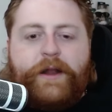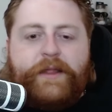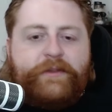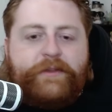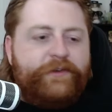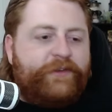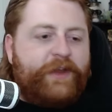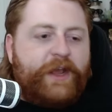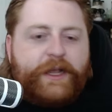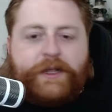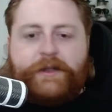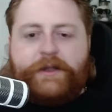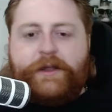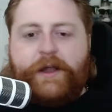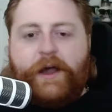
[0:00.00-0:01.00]
And there's like
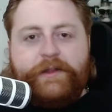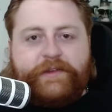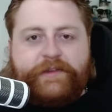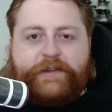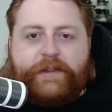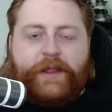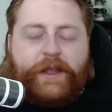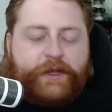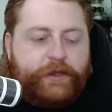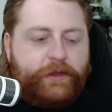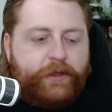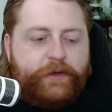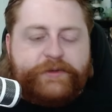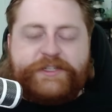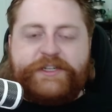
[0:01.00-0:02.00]
cuts to like
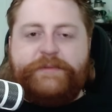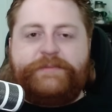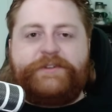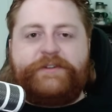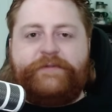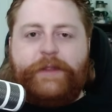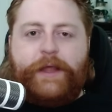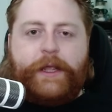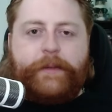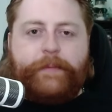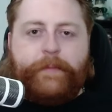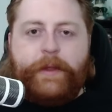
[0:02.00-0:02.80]
close-ups of like